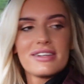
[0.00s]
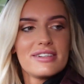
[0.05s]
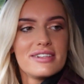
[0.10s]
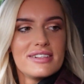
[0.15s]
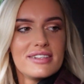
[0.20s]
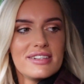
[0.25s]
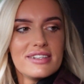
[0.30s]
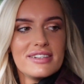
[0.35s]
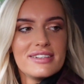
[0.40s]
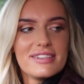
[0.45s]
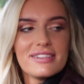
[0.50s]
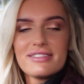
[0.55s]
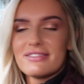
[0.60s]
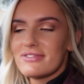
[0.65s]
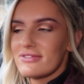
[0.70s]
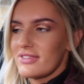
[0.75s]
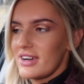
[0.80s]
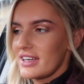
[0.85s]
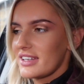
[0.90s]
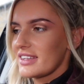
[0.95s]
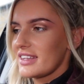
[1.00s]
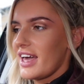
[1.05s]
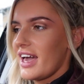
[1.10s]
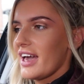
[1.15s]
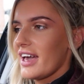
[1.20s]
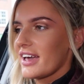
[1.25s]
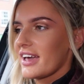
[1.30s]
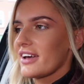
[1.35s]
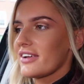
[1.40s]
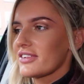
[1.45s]
Where did the
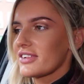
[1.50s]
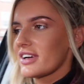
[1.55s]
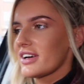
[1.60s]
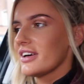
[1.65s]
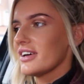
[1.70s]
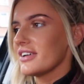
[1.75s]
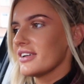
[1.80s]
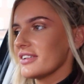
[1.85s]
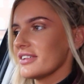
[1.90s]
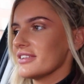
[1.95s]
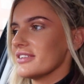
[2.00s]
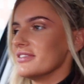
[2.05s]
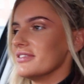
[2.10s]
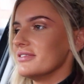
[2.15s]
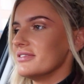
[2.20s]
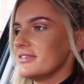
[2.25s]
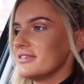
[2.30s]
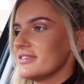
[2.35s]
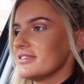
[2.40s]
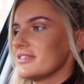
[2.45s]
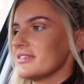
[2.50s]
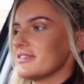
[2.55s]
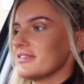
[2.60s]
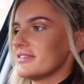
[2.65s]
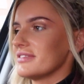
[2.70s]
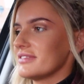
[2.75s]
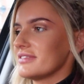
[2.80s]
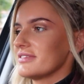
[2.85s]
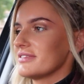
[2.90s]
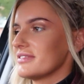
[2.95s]
egg ever
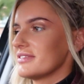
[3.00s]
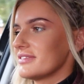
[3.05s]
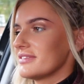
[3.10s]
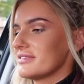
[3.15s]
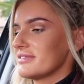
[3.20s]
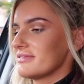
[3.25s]
go?